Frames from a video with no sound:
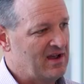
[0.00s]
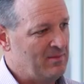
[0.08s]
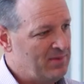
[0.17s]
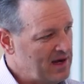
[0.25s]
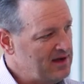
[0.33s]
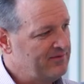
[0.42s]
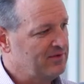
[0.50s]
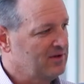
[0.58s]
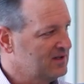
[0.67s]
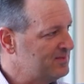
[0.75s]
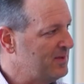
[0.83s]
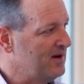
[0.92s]
family, and
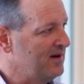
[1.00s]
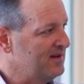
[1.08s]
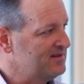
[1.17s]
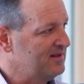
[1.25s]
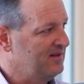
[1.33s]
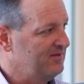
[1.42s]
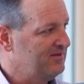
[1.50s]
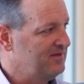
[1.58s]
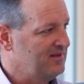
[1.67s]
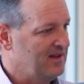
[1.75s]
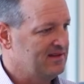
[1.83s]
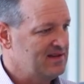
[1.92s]
communities. And here's what we
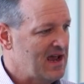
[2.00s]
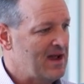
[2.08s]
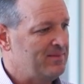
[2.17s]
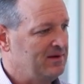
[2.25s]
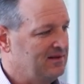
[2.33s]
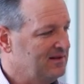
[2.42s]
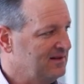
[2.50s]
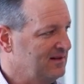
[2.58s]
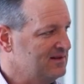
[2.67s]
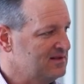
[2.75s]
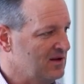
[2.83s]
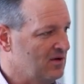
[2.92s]
believe, that
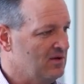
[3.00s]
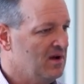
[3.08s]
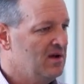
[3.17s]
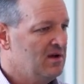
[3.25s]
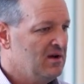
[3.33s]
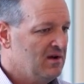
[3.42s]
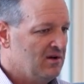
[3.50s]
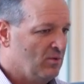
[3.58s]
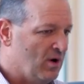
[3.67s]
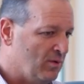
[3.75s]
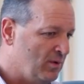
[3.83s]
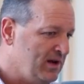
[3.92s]
in the
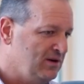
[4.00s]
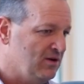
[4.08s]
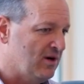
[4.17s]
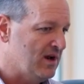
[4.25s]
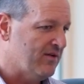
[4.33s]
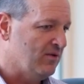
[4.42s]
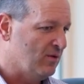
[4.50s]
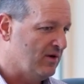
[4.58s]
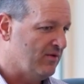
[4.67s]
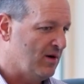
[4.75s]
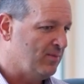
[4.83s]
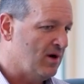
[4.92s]
pursuit of excellence
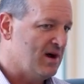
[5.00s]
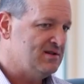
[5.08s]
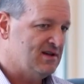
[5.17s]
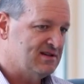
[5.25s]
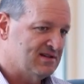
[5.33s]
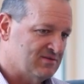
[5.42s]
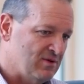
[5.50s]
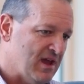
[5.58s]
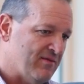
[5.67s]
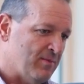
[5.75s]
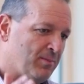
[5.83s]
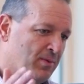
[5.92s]
in those areas,
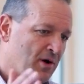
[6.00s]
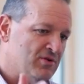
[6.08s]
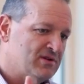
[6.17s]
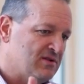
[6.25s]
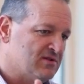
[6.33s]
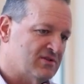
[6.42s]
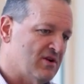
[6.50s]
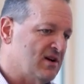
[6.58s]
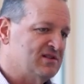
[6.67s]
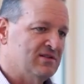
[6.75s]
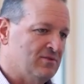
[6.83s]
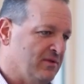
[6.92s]
that it
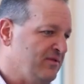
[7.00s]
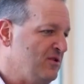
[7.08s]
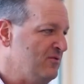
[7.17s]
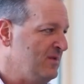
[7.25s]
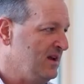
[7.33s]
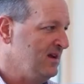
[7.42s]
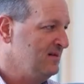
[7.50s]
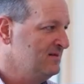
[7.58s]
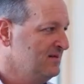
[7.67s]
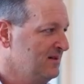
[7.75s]
ignites within us